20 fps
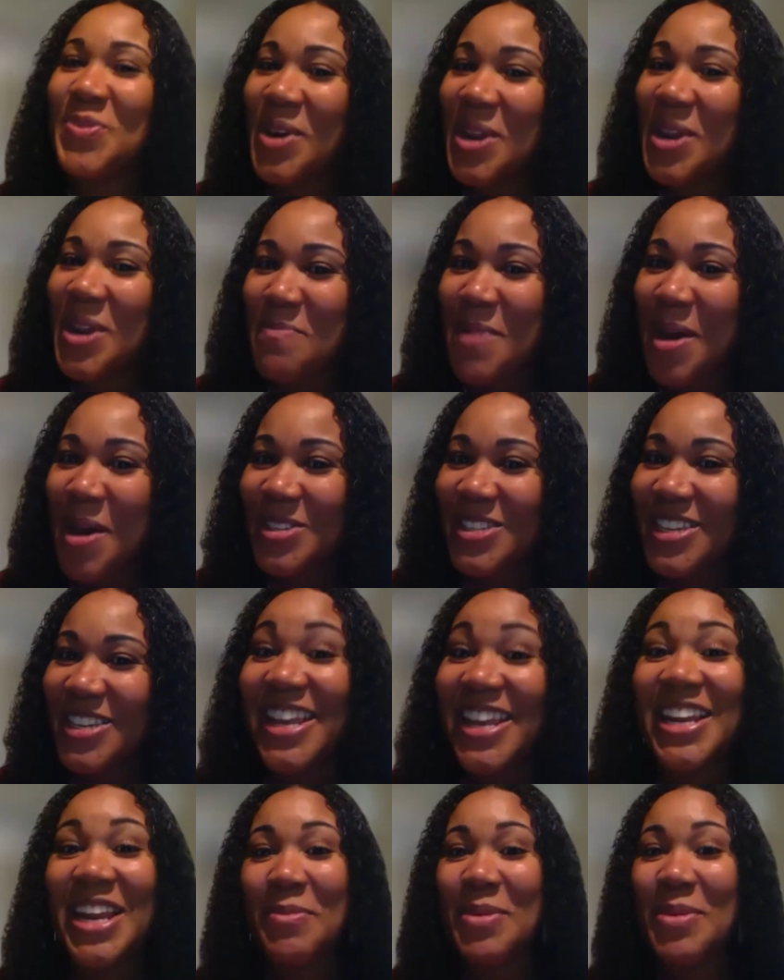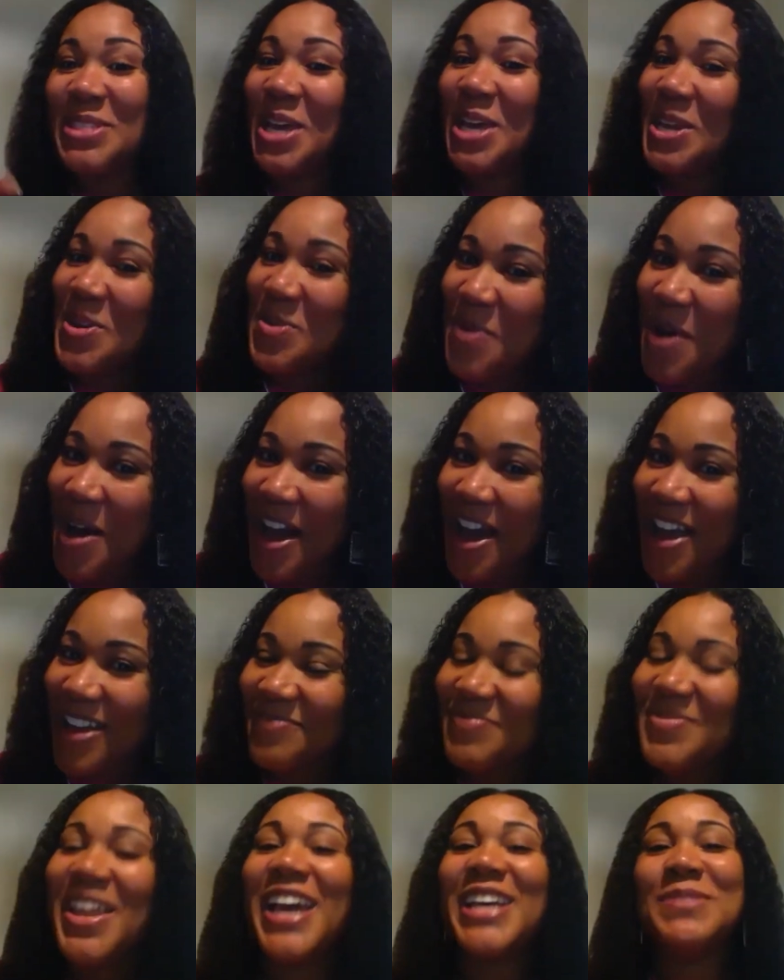It melted. And let me tell you why.
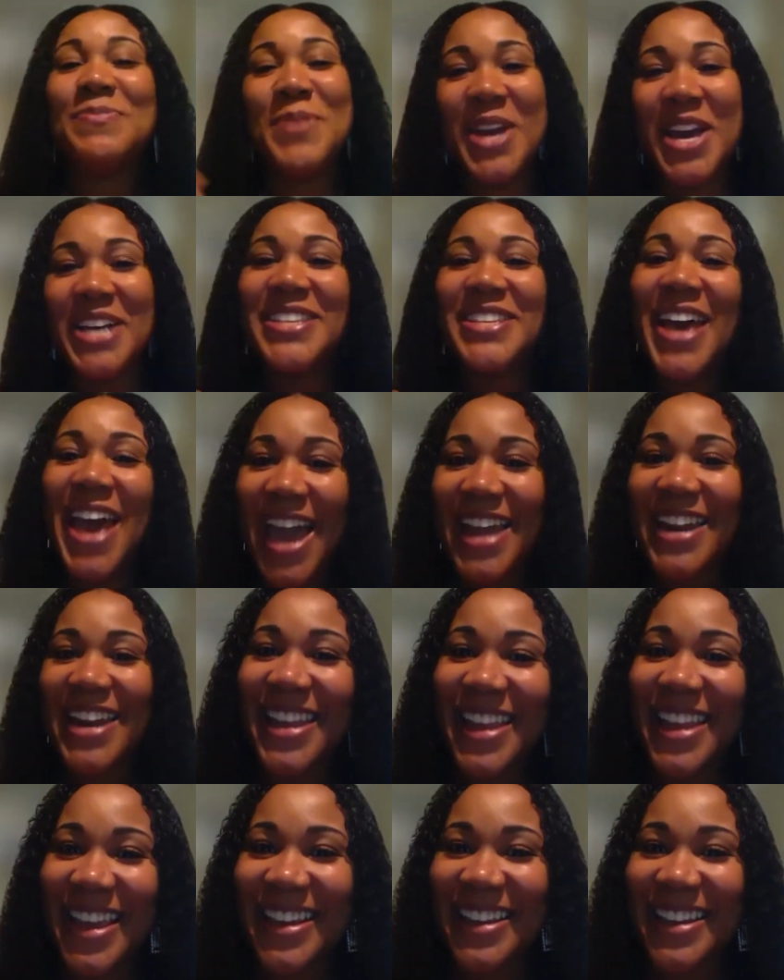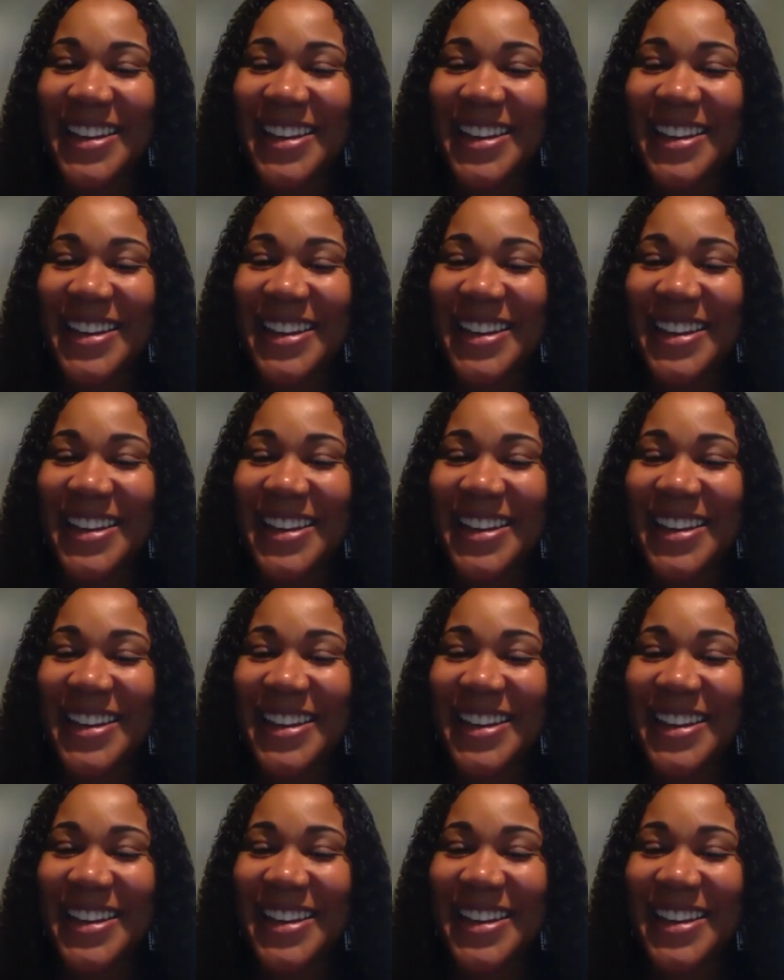It's because I added heat."